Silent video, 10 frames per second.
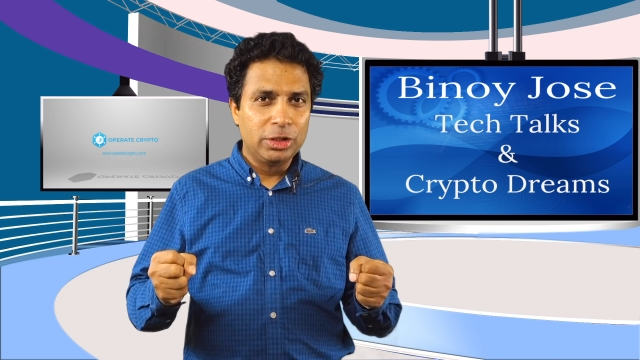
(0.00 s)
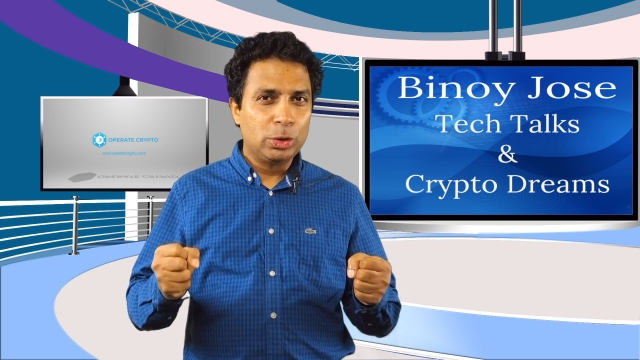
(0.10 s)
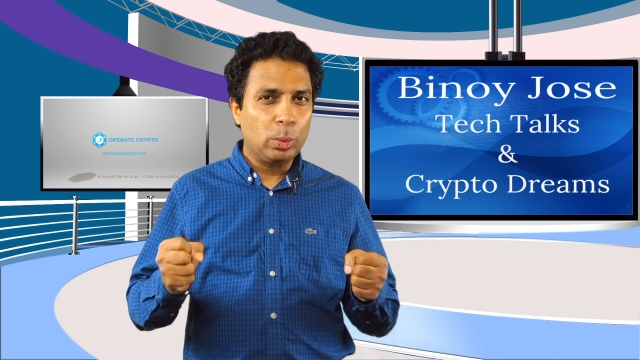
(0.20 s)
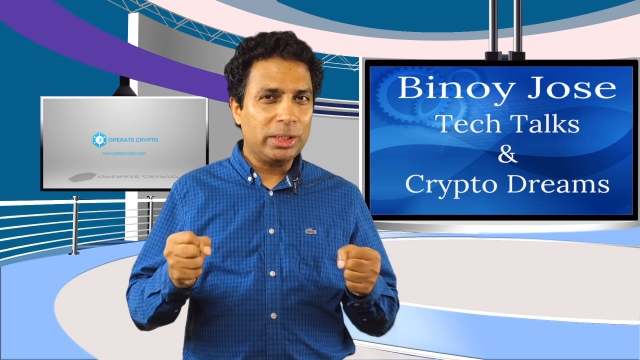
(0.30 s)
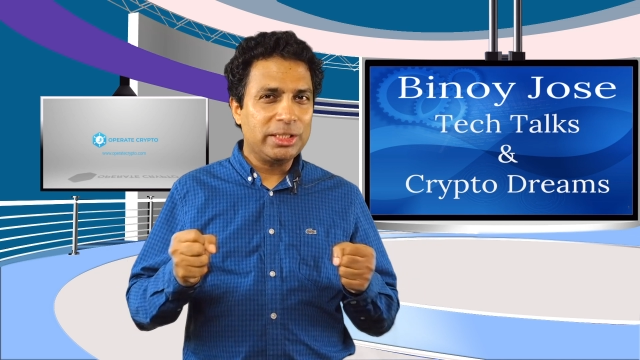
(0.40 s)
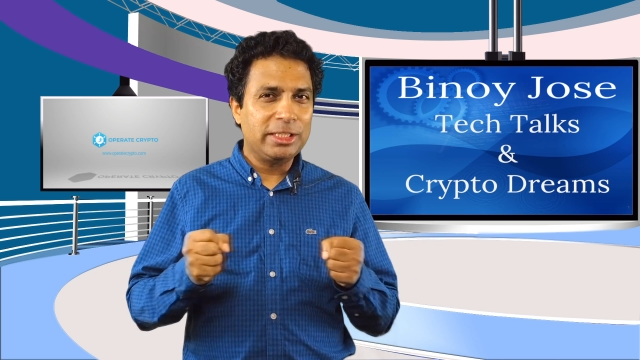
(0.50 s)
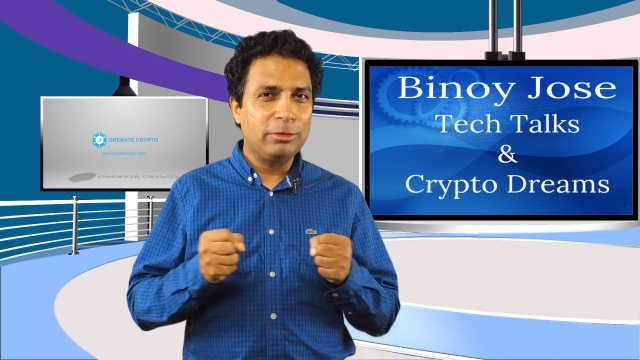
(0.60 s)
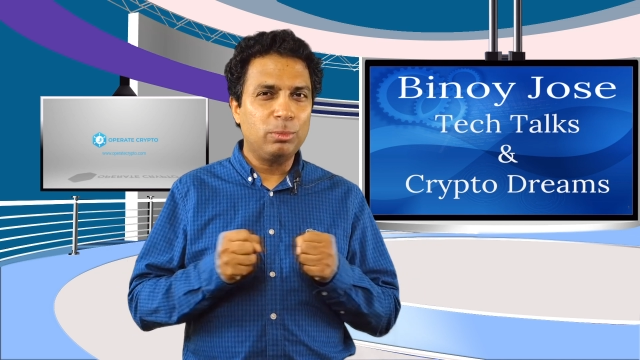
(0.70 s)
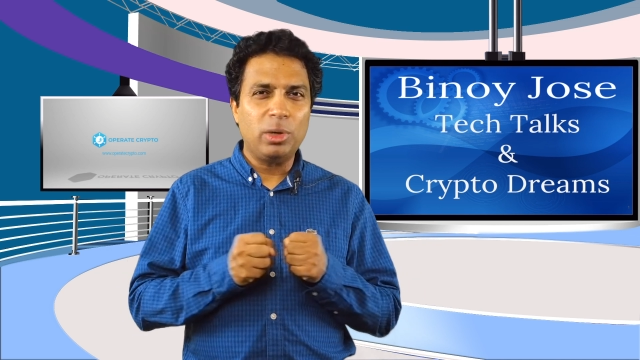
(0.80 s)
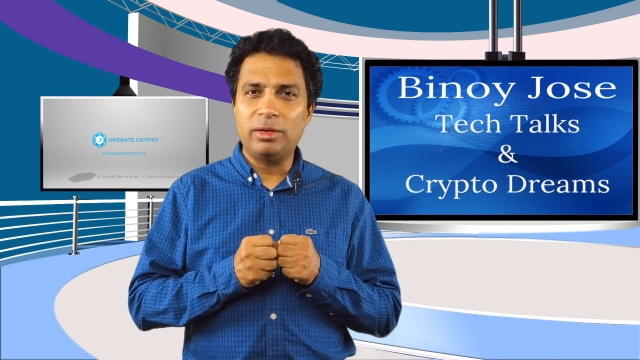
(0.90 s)
to
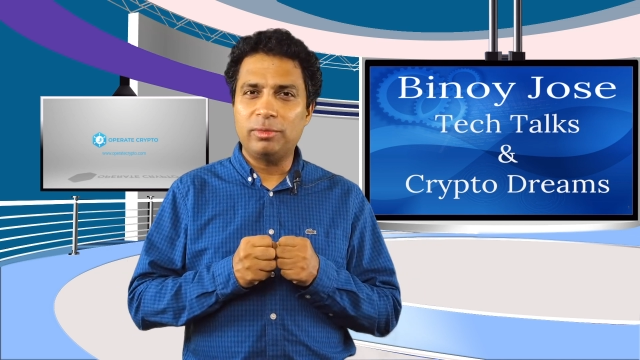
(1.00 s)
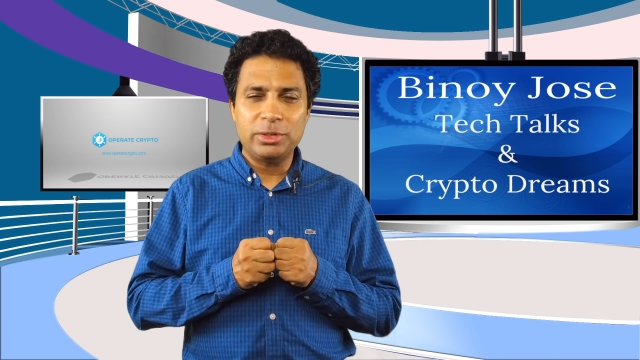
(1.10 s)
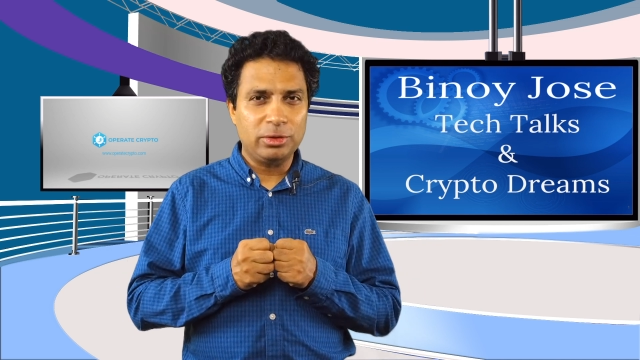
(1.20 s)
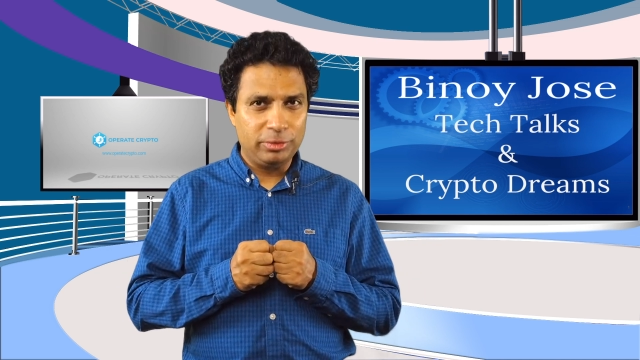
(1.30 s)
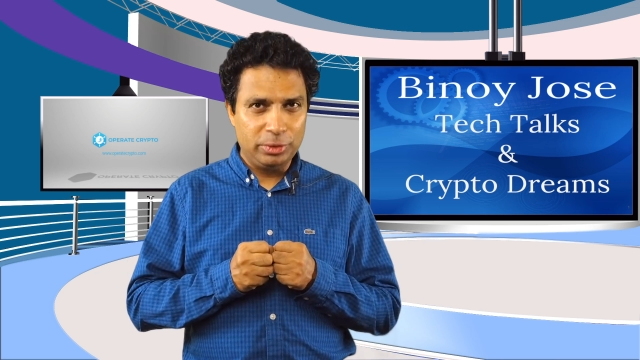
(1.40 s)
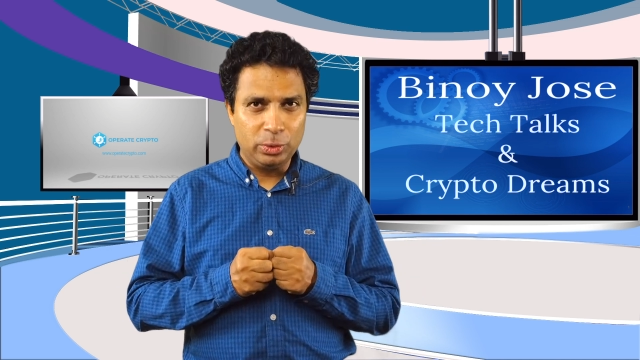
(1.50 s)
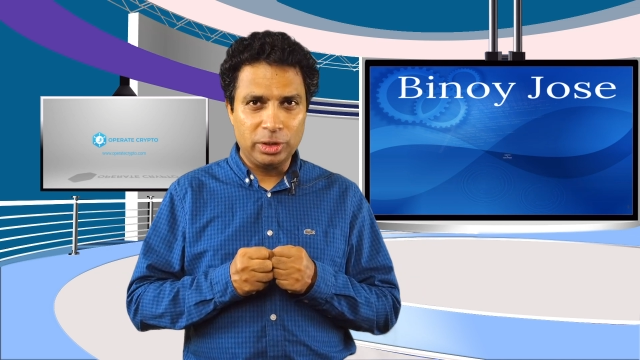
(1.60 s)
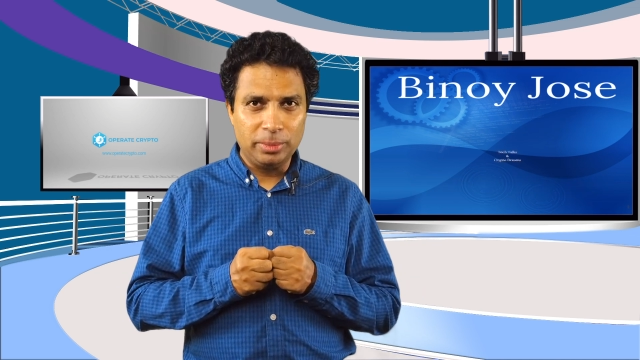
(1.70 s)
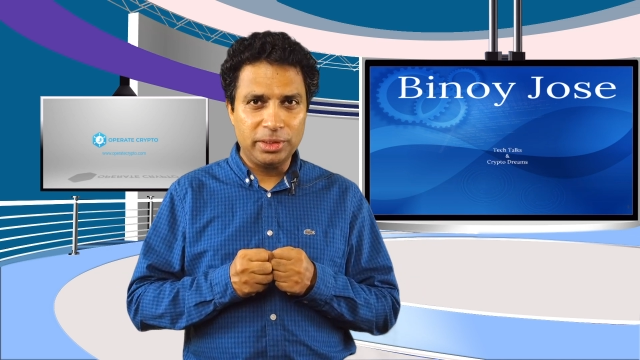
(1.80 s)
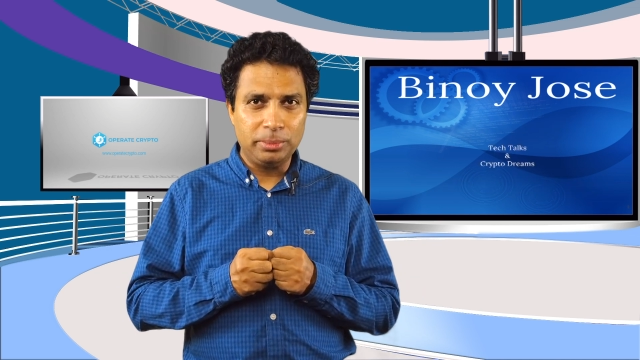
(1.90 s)
achieve marvels of
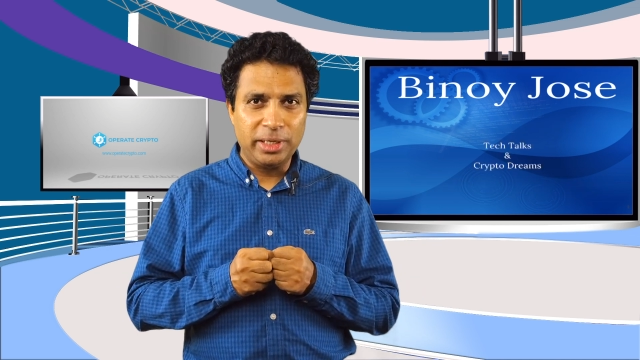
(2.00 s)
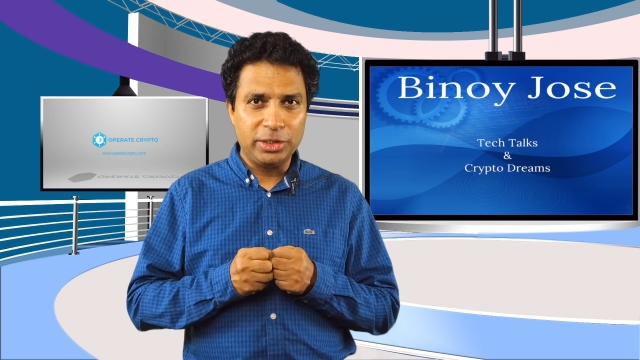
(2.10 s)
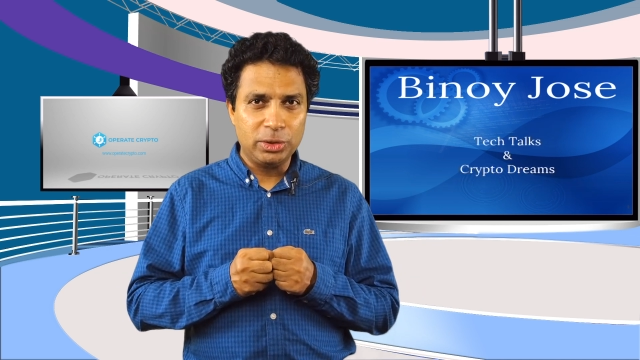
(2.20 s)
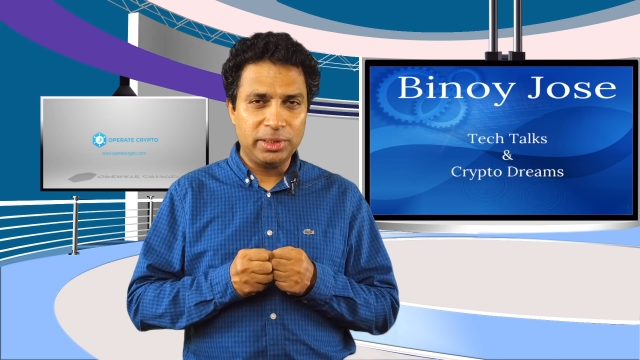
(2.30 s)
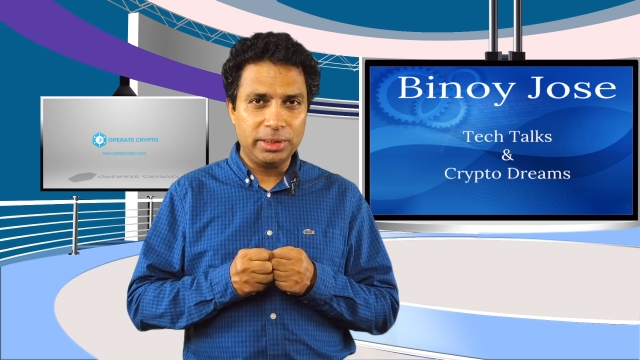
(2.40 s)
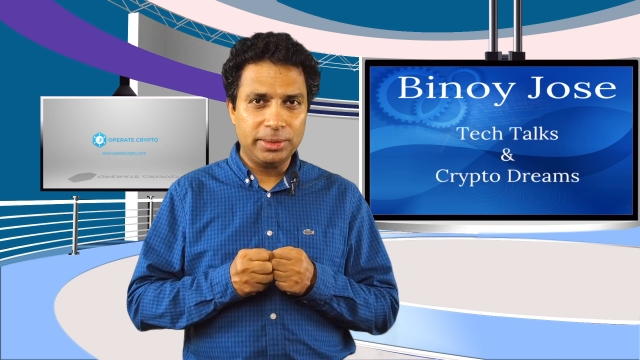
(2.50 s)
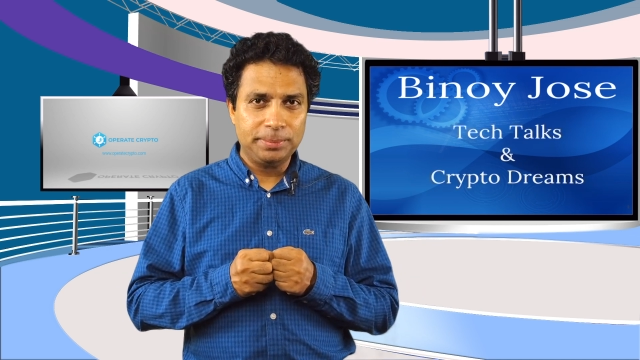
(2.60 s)
document management.